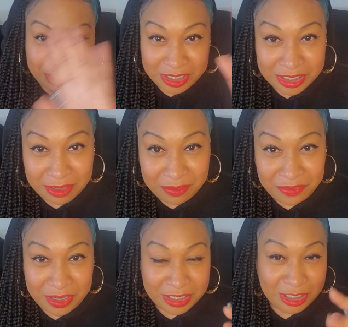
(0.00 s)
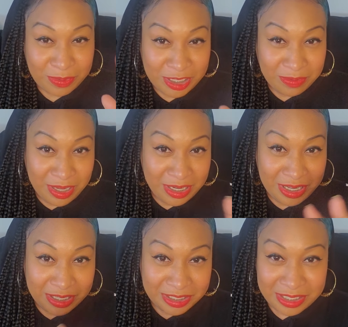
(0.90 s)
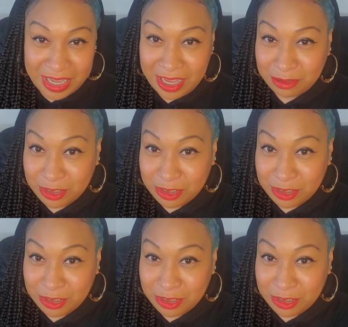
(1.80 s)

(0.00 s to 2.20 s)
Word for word: She doesn't give a fuck. She spends money, this, that.